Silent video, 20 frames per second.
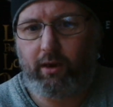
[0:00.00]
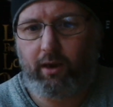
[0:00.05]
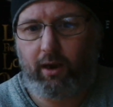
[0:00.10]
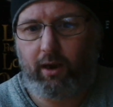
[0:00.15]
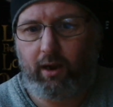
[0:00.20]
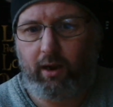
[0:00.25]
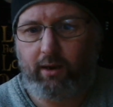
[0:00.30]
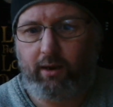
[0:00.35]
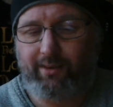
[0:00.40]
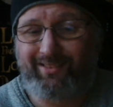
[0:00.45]

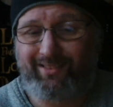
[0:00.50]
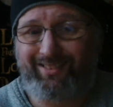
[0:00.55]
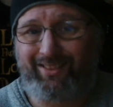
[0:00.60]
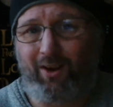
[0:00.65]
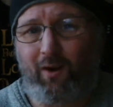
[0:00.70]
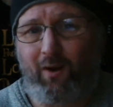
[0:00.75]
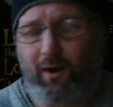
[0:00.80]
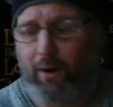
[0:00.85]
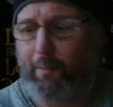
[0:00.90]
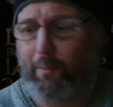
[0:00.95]
It's
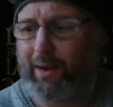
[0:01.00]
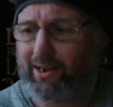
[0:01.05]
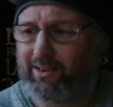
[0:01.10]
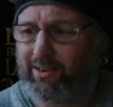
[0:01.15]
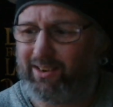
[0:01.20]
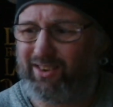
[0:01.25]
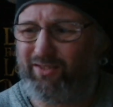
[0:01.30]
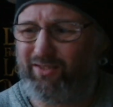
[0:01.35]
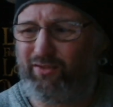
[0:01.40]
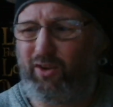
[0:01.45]
dark matter.
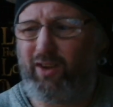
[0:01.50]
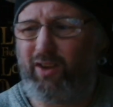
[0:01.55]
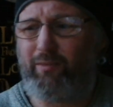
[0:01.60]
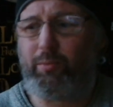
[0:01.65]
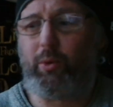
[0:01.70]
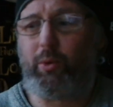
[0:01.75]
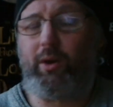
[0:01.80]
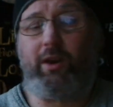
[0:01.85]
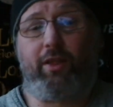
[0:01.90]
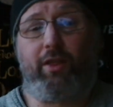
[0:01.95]
It's
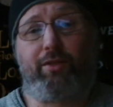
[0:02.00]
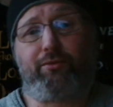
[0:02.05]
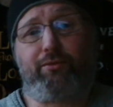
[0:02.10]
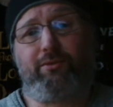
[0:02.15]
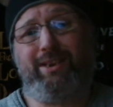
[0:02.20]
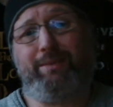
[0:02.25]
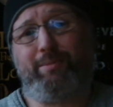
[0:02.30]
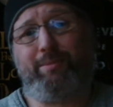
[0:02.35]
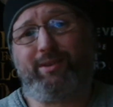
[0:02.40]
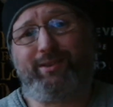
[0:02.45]

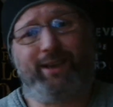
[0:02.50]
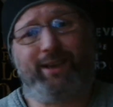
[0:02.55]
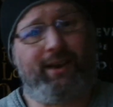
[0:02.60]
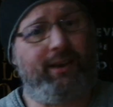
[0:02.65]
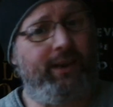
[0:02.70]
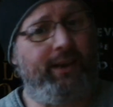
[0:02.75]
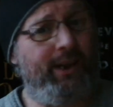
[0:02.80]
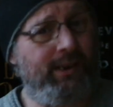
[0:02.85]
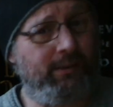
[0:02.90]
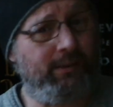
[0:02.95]
5.3%,
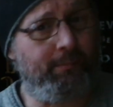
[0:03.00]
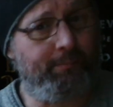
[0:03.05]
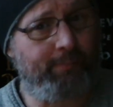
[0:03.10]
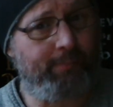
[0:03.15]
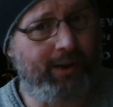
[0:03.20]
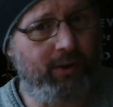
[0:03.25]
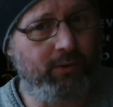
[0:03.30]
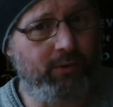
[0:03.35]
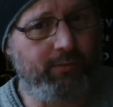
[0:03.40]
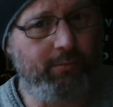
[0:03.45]
and that's
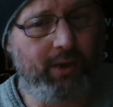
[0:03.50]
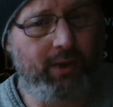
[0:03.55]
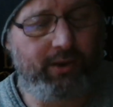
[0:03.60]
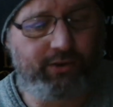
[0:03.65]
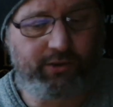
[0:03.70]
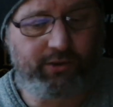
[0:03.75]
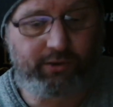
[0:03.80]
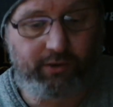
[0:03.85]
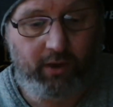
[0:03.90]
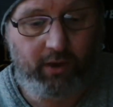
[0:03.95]
about as
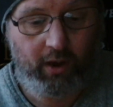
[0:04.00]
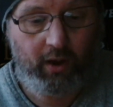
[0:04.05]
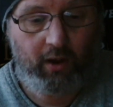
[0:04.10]
much as